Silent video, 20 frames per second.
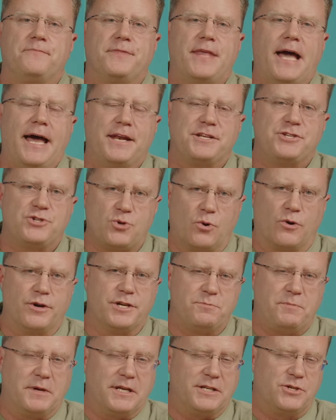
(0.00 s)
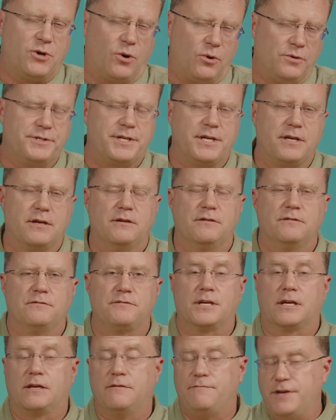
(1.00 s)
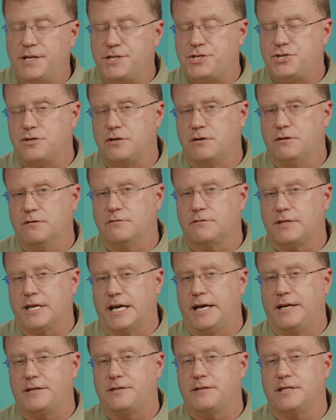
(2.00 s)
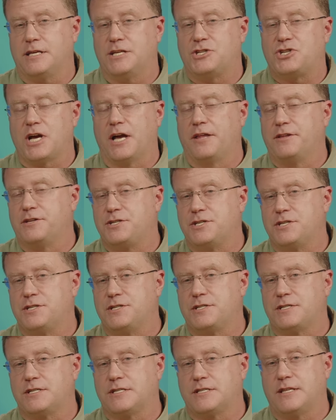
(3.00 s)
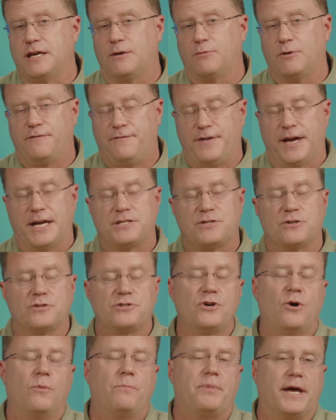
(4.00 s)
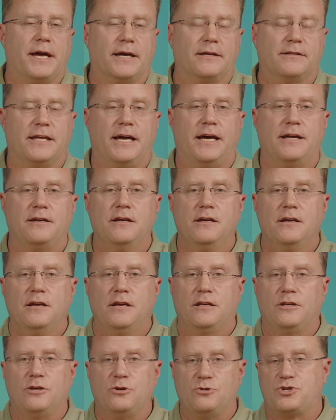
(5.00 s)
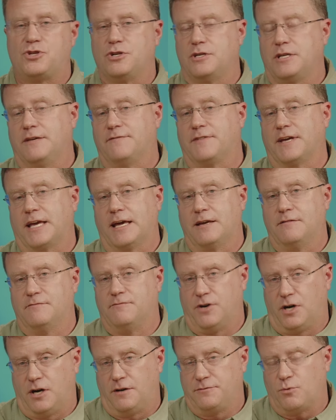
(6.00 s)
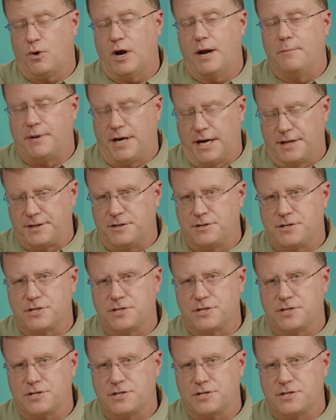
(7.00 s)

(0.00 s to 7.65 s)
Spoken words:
That story is being told to you to convince you that the challenges that we face are so big that you shouldn't even get involved. Why bother?